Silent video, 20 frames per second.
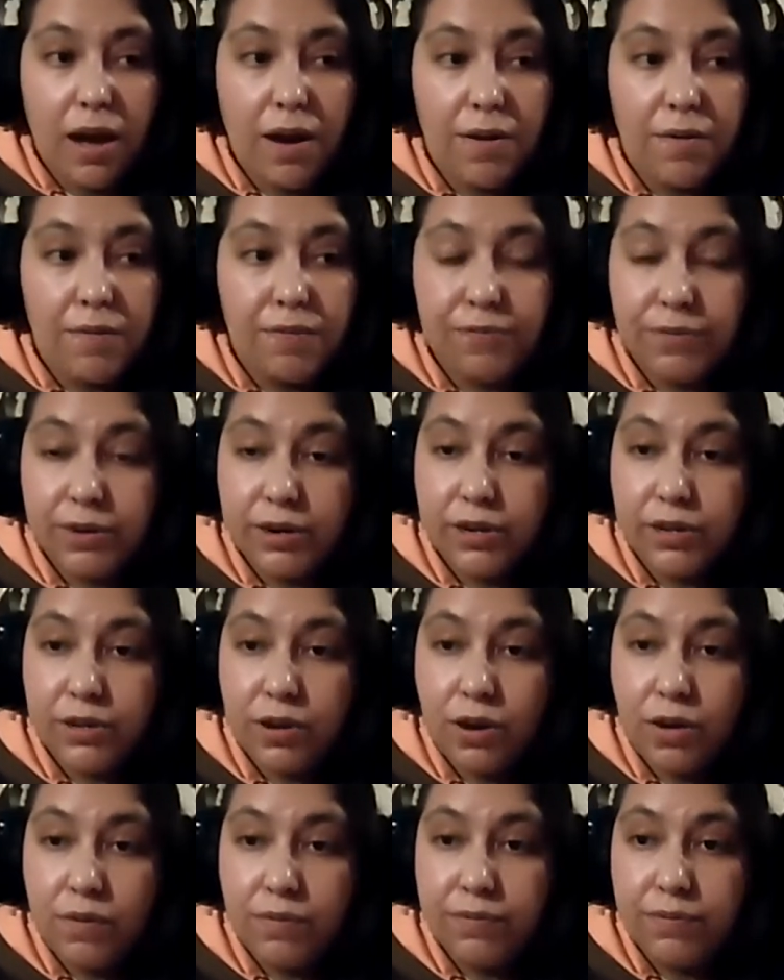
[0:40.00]
First
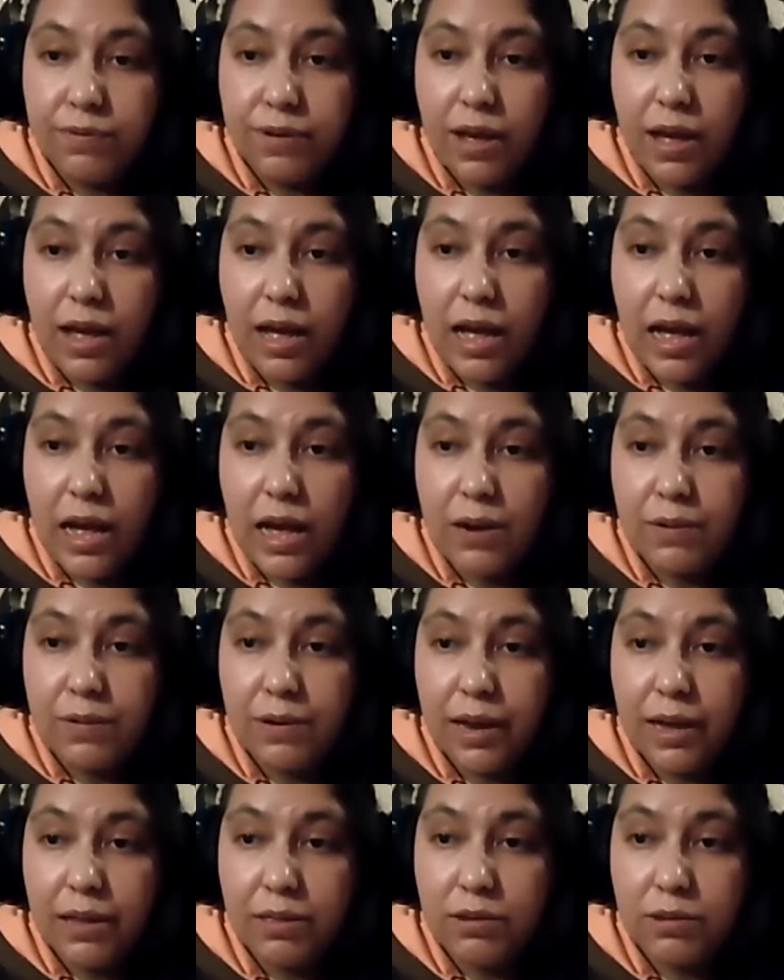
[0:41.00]
off, I would
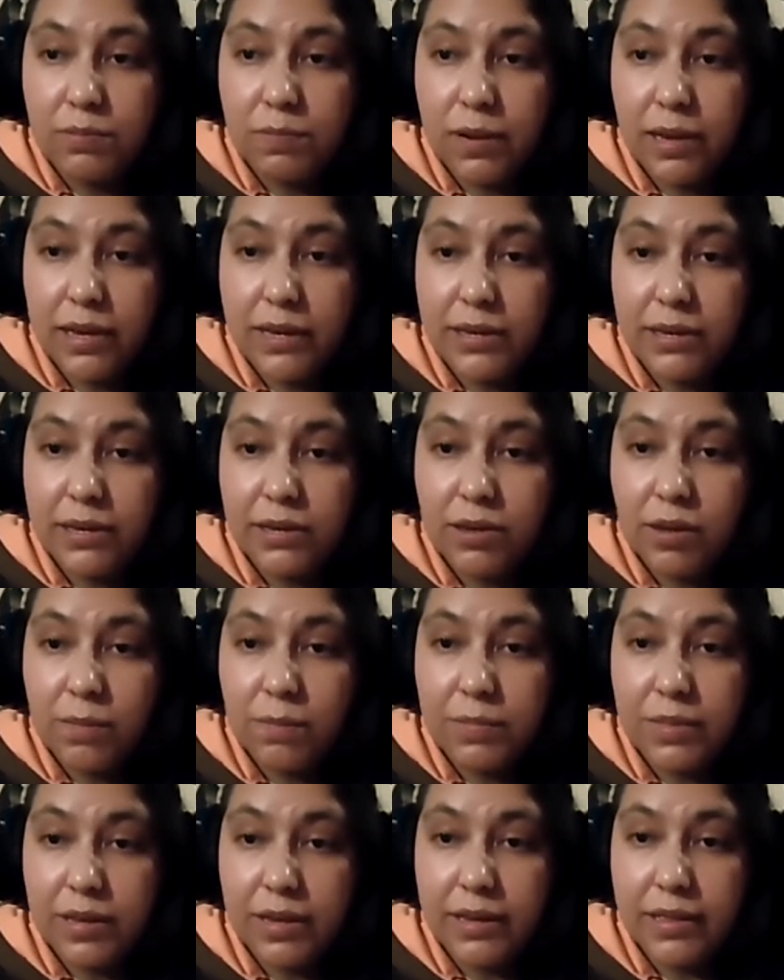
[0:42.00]
like to explain
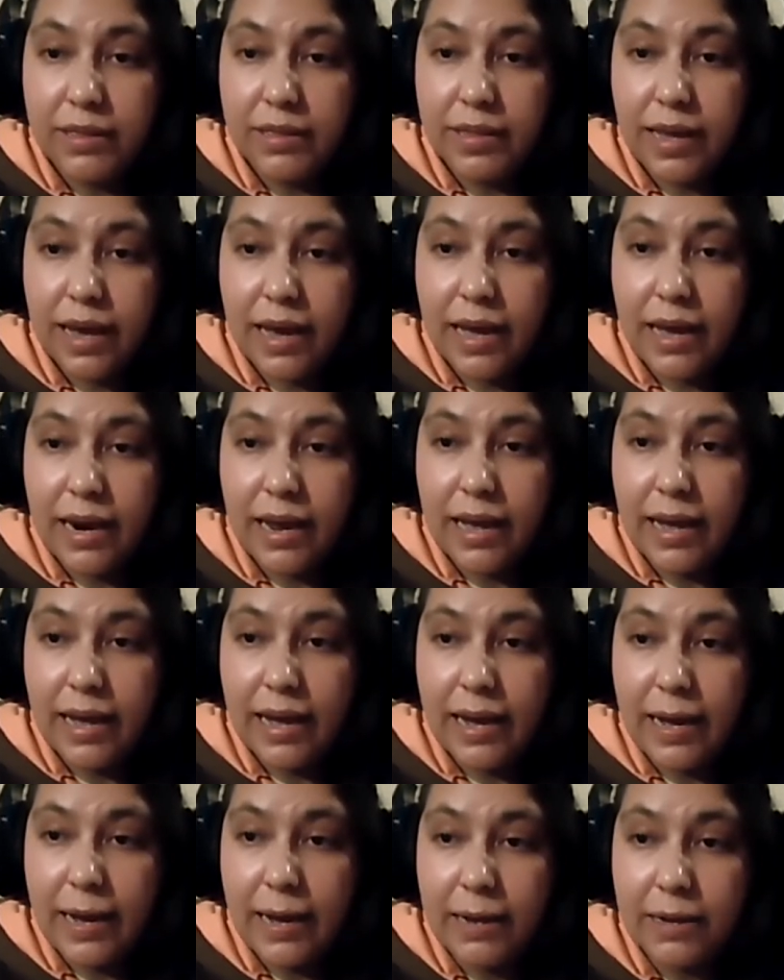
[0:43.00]
something
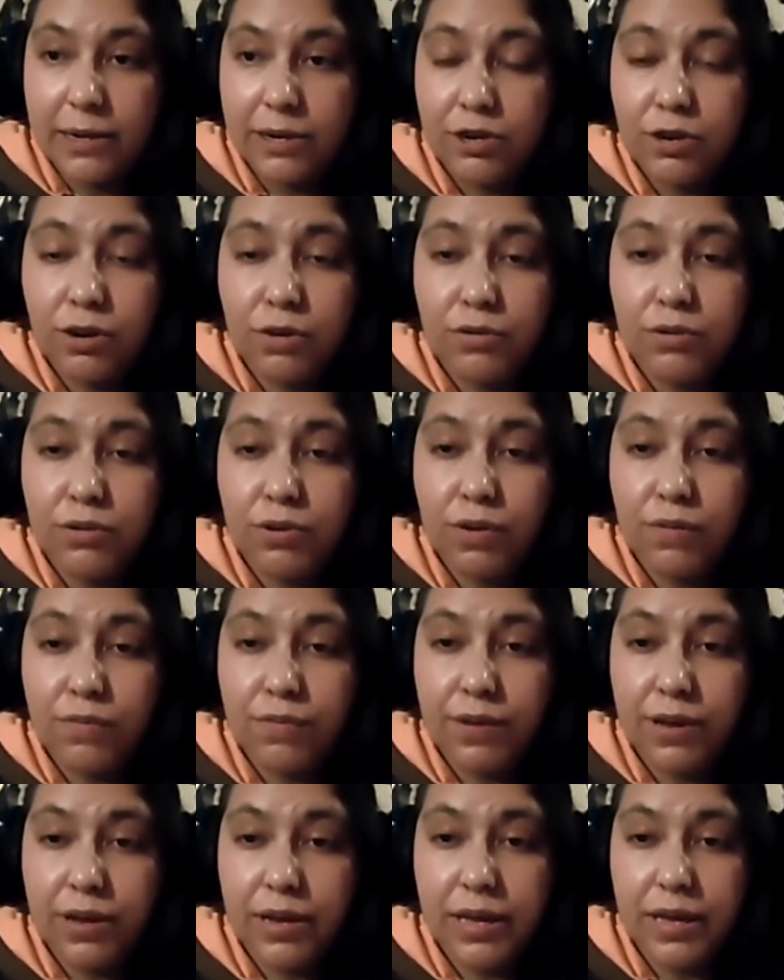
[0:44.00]
that shows
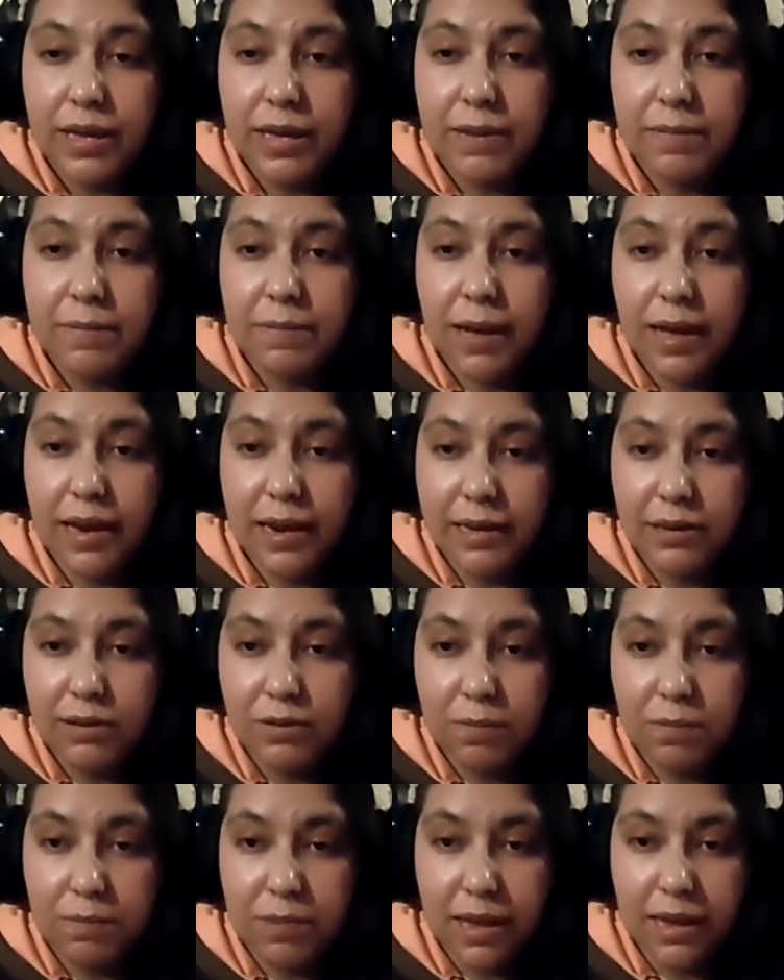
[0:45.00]
often in my
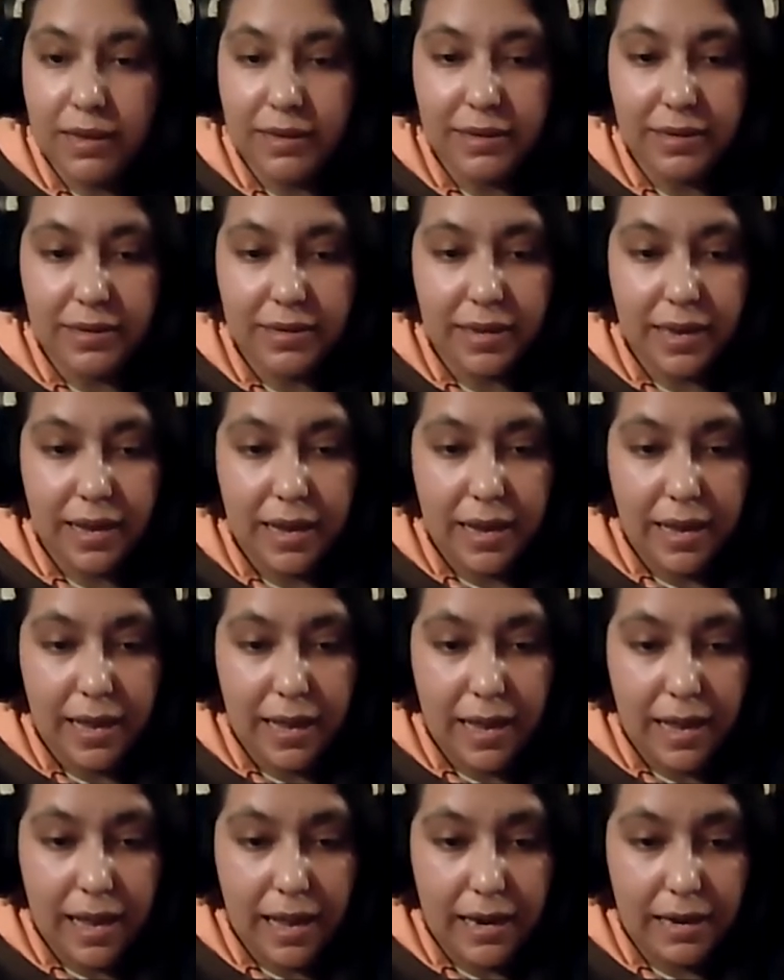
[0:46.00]
lesson plans.
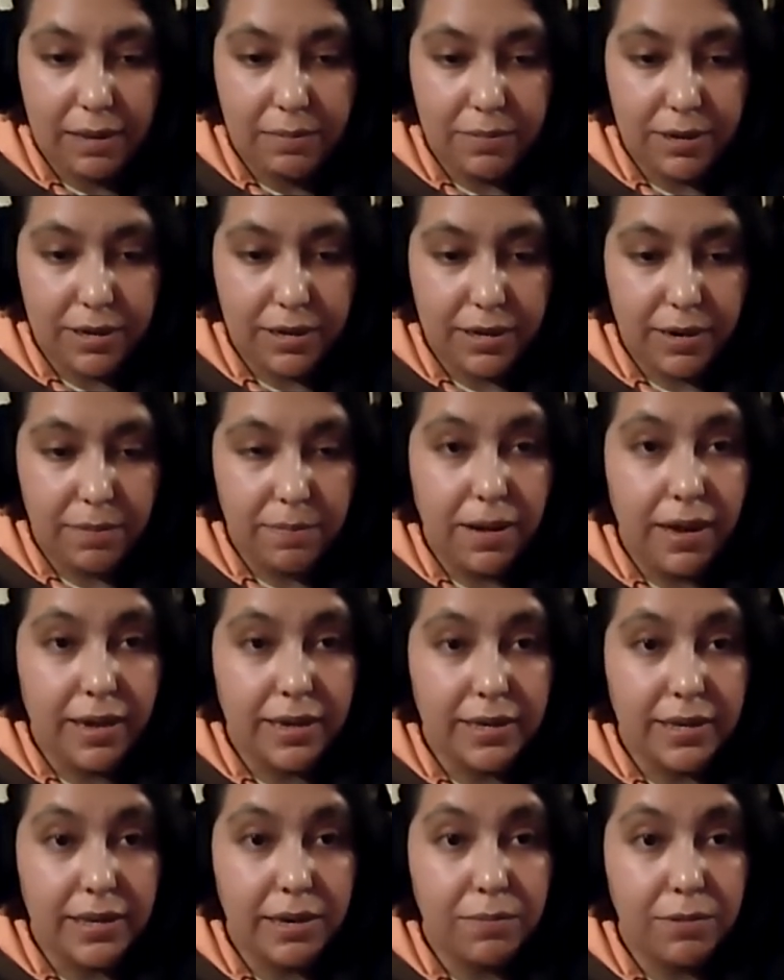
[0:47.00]
Let me share my
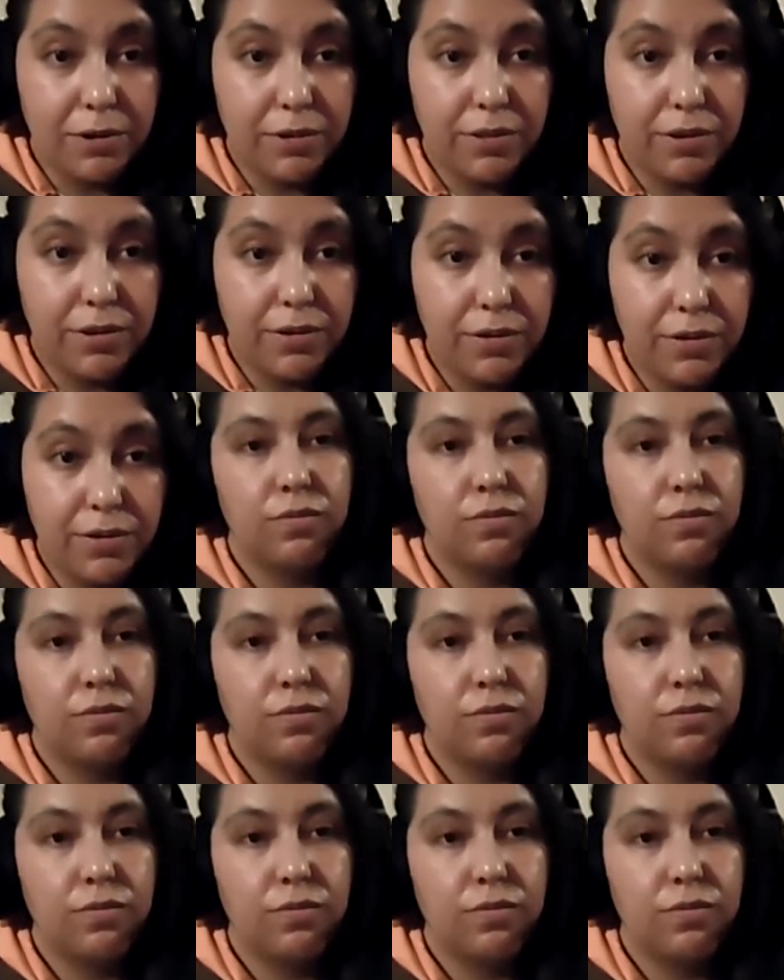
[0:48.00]
screen with you.